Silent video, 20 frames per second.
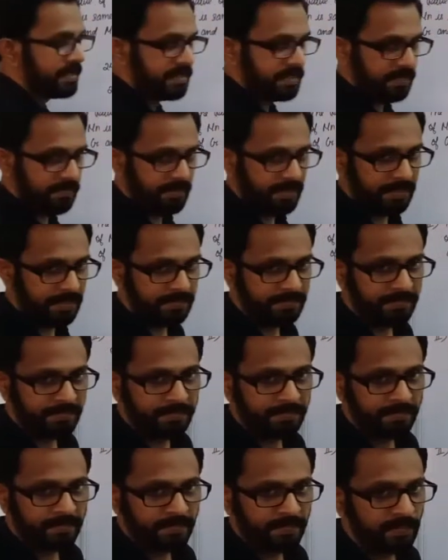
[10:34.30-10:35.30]
7.
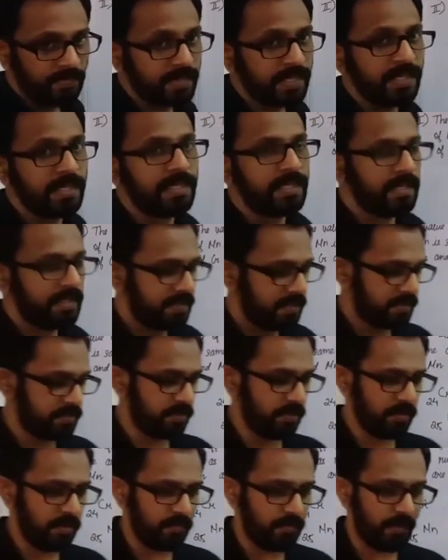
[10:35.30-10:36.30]
Okay.
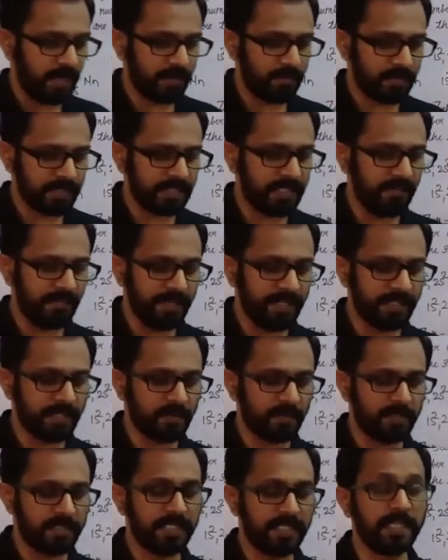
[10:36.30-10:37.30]
So what was given in the
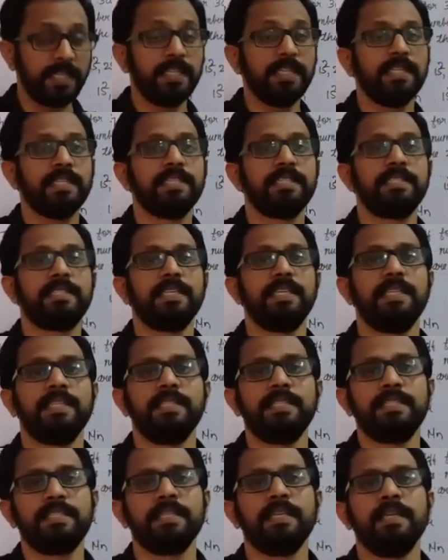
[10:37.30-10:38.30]
question?
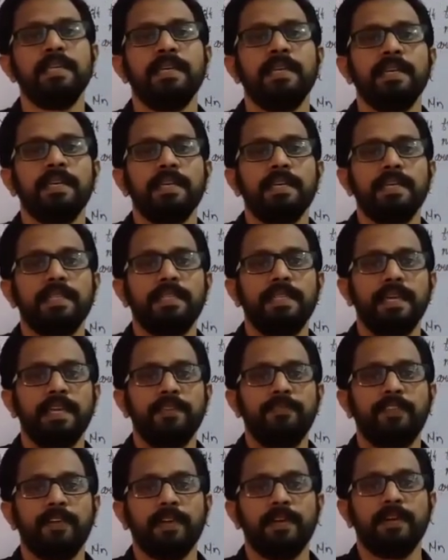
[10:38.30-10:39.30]
Since
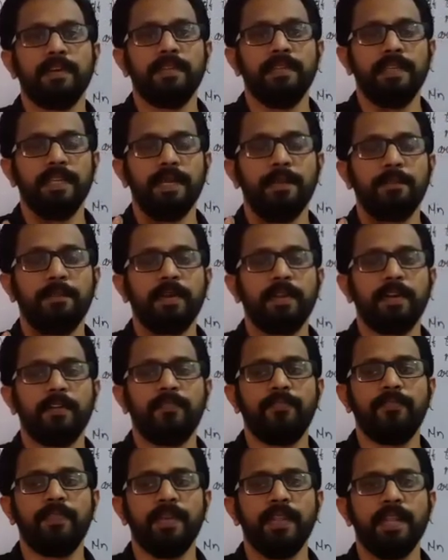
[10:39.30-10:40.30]
the number
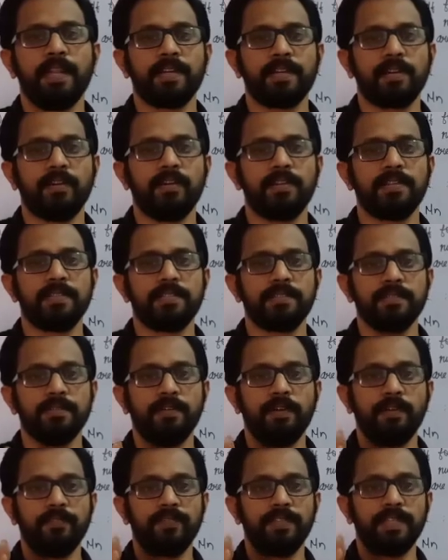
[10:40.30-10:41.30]
of electrons
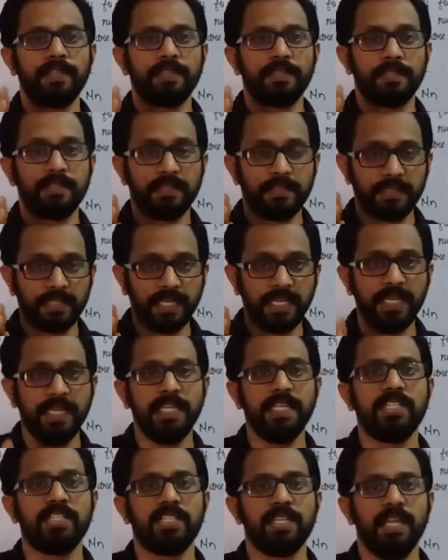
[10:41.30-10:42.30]
of the
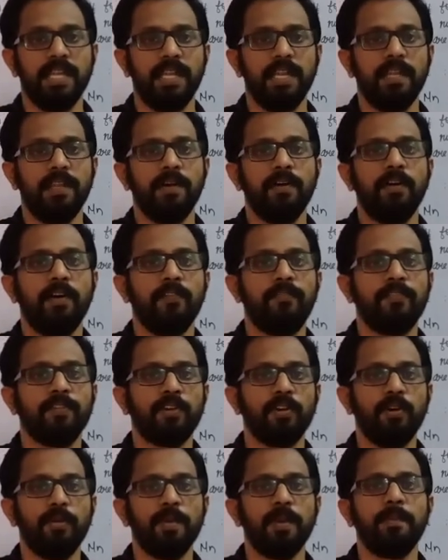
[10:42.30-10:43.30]
3D shell of
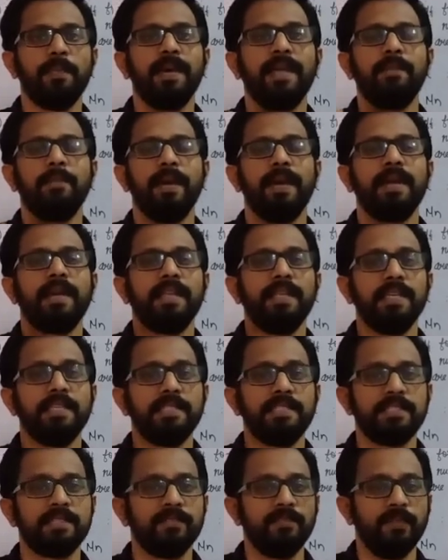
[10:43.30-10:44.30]
chromium and
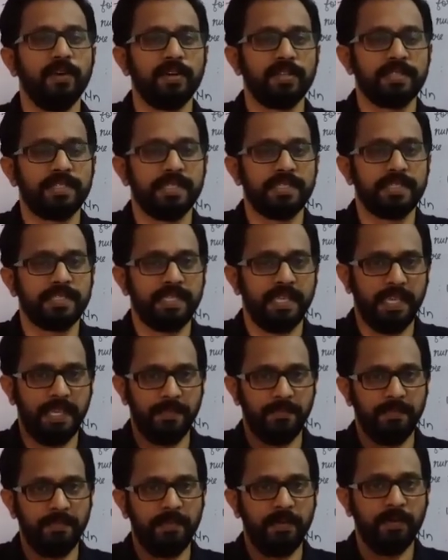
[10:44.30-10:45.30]
manganese was the
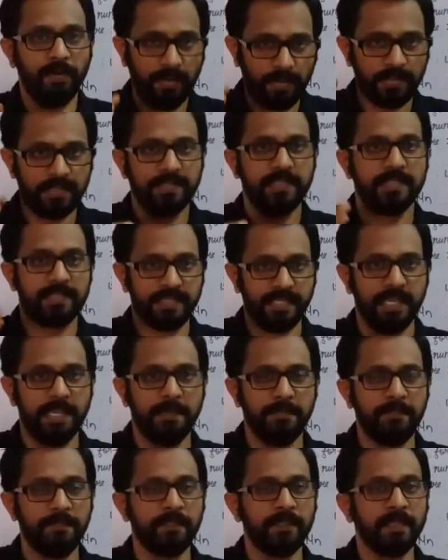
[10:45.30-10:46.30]
same or is the
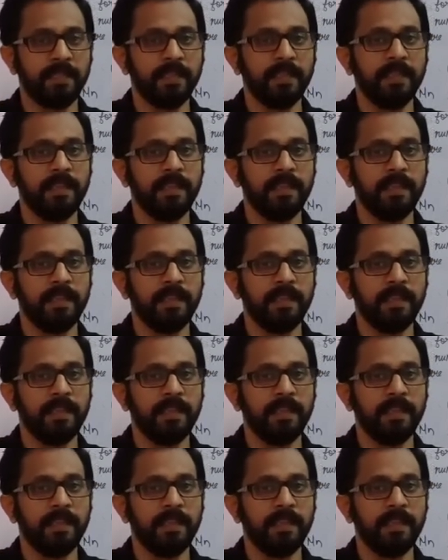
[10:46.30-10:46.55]
same,